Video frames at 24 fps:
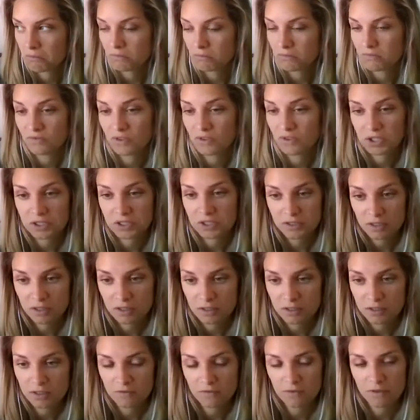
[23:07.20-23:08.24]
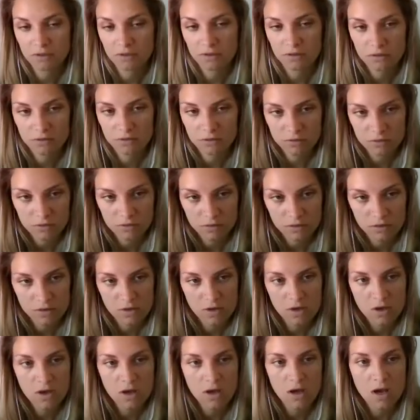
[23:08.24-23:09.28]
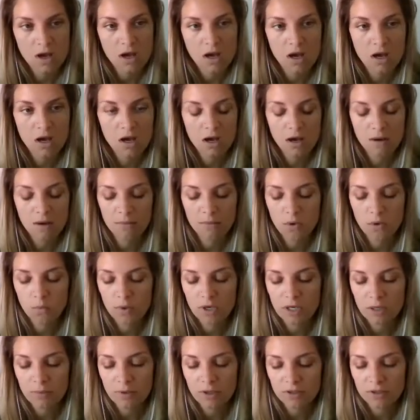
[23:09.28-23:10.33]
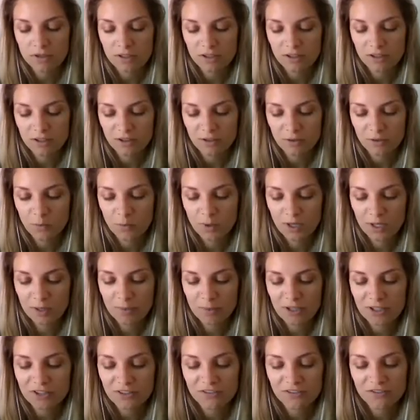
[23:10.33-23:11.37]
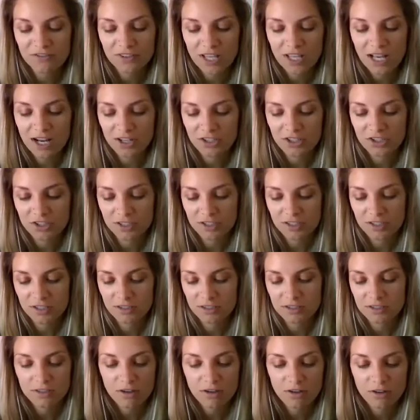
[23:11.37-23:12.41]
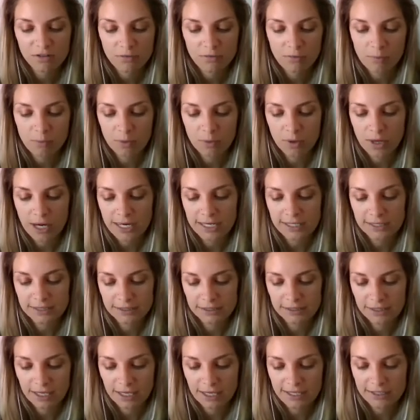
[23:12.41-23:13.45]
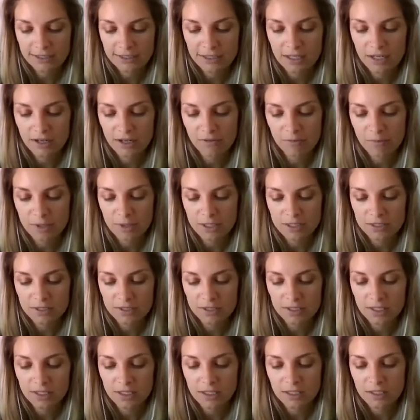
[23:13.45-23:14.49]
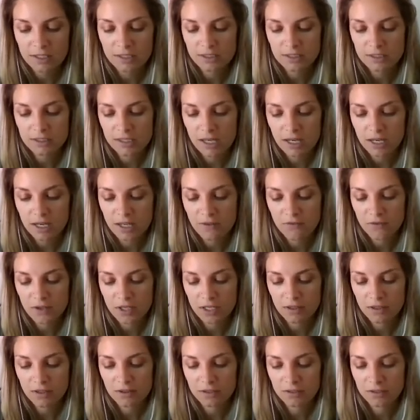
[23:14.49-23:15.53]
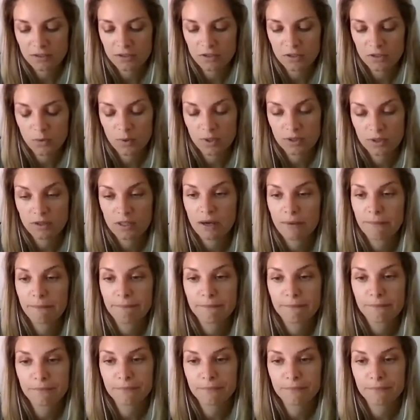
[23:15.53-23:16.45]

Very scientific. What about the flashes of bright light that I've been seeing? Does that have anything to do with them?